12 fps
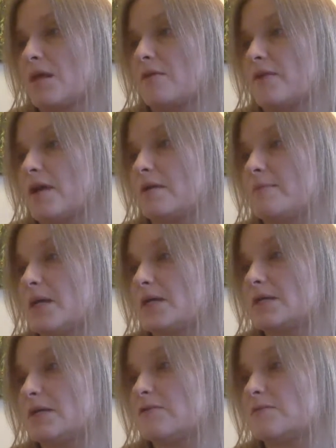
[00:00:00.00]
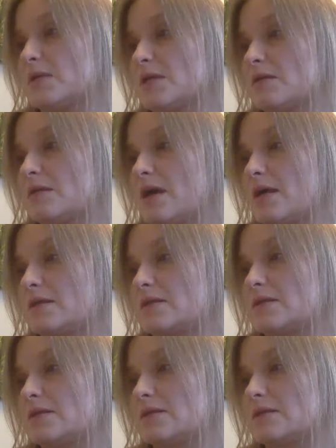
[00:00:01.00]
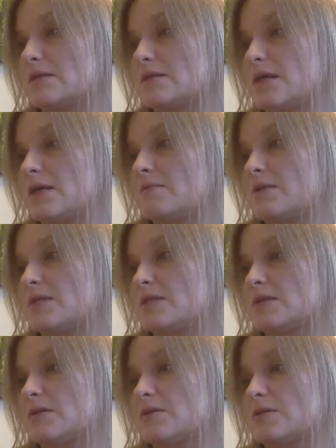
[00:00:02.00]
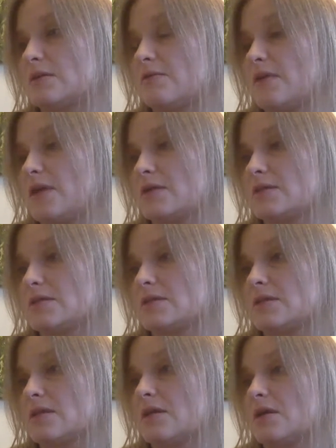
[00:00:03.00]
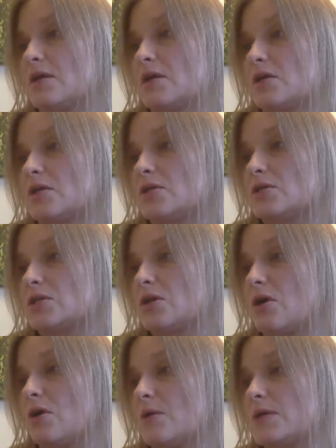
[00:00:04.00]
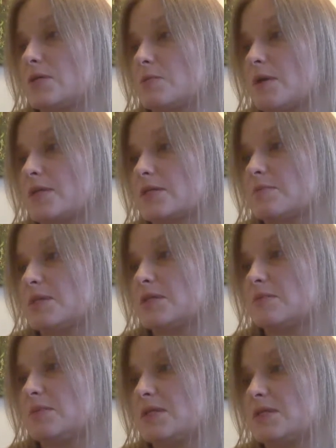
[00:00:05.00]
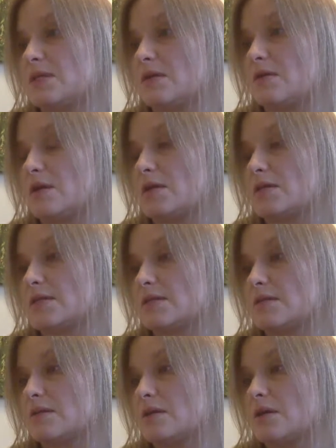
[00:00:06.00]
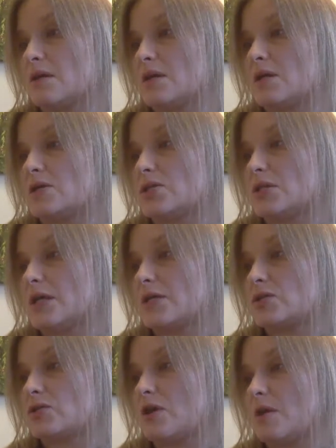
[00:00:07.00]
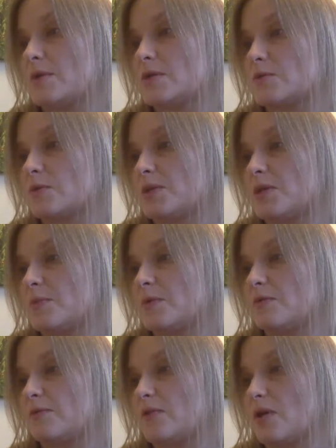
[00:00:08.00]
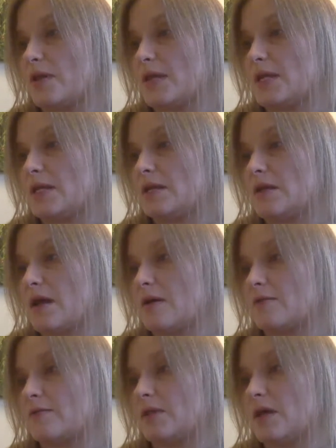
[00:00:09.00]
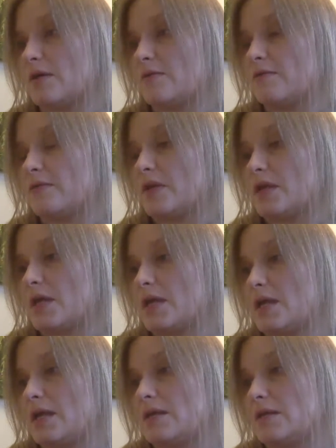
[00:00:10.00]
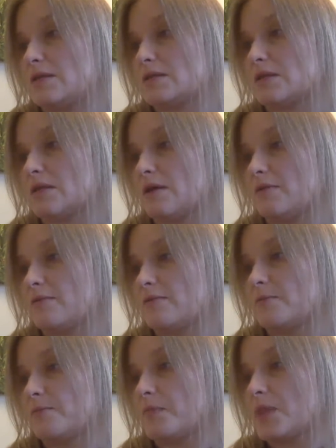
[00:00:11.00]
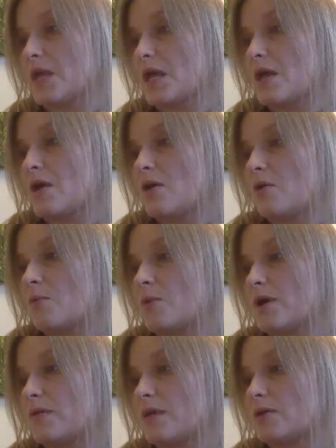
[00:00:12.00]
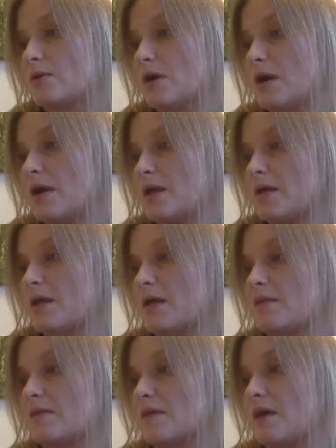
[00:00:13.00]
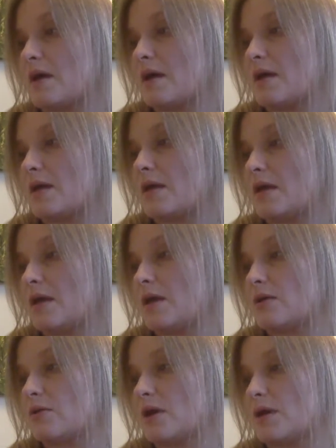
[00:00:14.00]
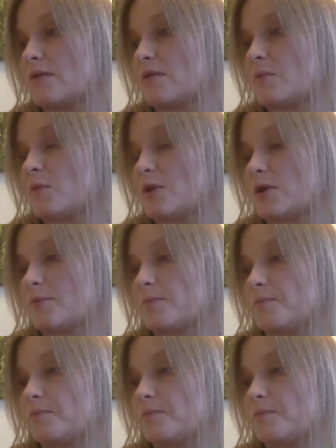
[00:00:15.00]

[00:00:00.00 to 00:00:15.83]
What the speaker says: Fatima gives me that take me seriously face. She always wants me to be serious. She likes dramas where people fall in and out of love and into love, where they cry and sigh and cry some more.